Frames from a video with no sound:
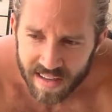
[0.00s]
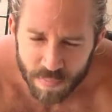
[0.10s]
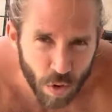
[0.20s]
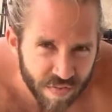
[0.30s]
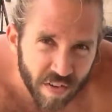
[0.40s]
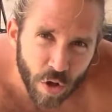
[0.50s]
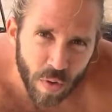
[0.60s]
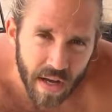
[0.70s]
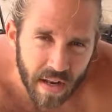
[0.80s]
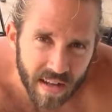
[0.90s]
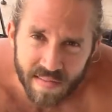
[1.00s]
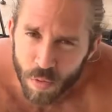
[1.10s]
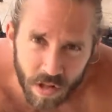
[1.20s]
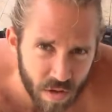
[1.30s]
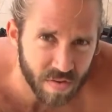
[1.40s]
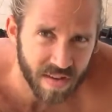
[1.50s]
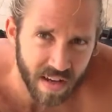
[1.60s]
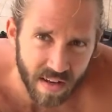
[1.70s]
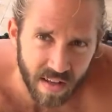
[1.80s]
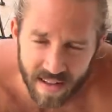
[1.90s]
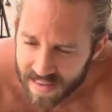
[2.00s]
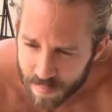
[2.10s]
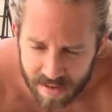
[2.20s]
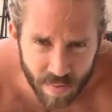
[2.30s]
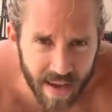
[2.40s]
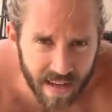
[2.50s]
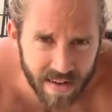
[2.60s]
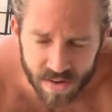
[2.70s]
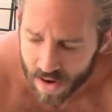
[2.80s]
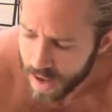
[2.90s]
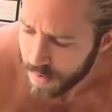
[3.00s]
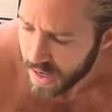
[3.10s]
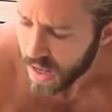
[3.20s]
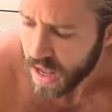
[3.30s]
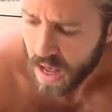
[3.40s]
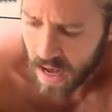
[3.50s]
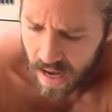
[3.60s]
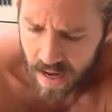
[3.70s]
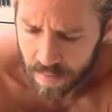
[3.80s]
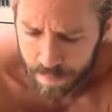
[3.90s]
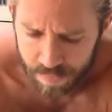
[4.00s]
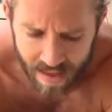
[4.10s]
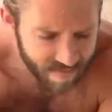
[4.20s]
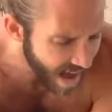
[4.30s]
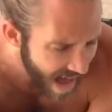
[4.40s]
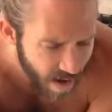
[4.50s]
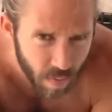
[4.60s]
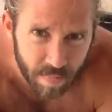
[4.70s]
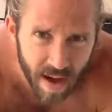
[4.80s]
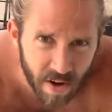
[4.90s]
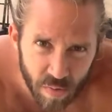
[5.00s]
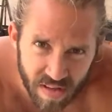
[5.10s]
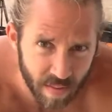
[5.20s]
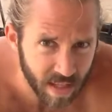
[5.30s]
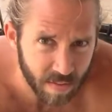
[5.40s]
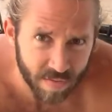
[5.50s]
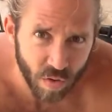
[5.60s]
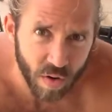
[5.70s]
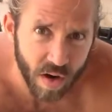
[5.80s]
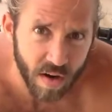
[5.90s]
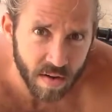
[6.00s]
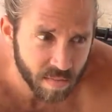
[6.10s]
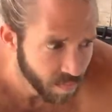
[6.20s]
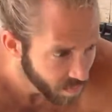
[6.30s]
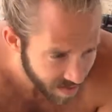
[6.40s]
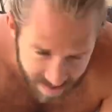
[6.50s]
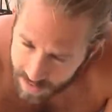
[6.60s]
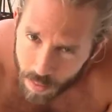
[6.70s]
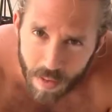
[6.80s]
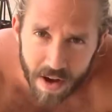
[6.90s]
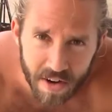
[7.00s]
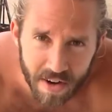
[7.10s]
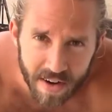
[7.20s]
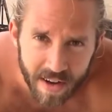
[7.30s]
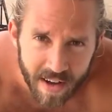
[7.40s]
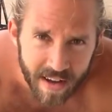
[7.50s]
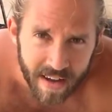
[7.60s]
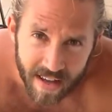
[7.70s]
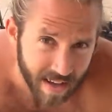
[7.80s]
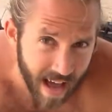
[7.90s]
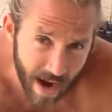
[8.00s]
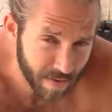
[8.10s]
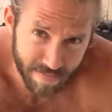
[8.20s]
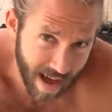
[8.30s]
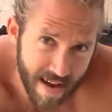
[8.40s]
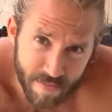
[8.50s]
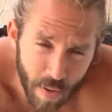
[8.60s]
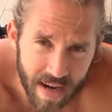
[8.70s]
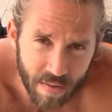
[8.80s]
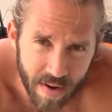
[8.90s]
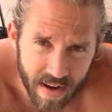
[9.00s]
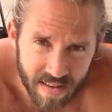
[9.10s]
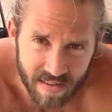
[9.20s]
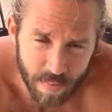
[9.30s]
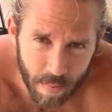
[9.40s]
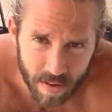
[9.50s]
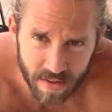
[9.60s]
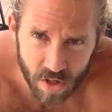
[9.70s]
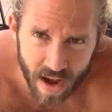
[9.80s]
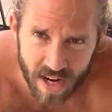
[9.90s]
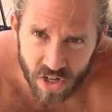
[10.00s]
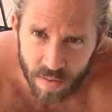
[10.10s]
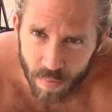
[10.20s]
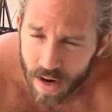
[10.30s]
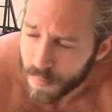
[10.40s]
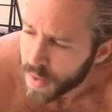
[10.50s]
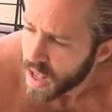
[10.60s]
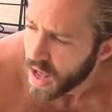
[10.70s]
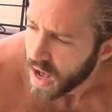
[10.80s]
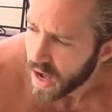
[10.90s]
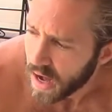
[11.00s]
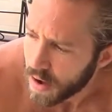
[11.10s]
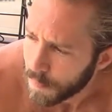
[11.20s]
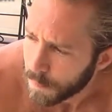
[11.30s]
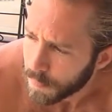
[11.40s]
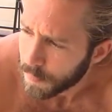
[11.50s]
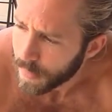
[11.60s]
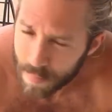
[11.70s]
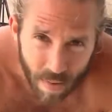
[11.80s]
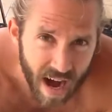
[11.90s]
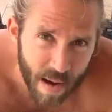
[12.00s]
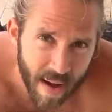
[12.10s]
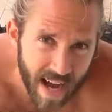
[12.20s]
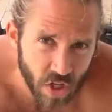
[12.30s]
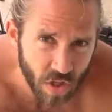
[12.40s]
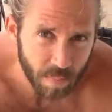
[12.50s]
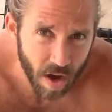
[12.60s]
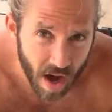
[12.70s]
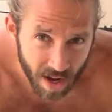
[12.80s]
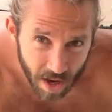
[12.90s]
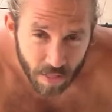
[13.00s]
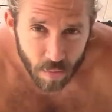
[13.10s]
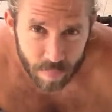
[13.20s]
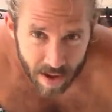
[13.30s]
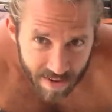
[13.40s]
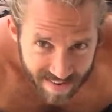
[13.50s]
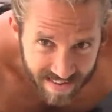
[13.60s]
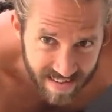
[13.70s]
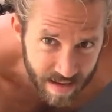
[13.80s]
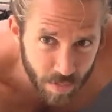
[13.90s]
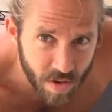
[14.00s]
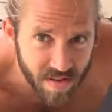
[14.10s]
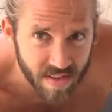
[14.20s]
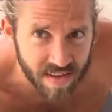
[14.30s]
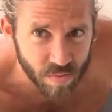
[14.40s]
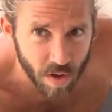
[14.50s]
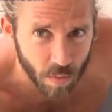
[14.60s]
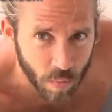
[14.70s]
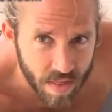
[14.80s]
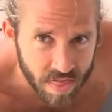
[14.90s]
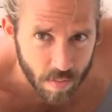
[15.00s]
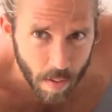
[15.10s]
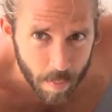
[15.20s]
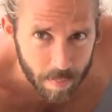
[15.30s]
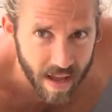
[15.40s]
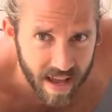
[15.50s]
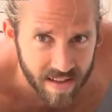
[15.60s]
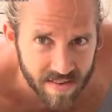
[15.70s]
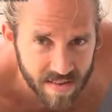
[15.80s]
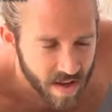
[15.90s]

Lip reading: fluid, it's more lucid. That's the best way I can describe it. I've had a rebounder with springs before. It's no longer, I have no idea where it is. It's probably in the trash somewhere. My mom actually bought another rebounder similar to this one with the rubber bands,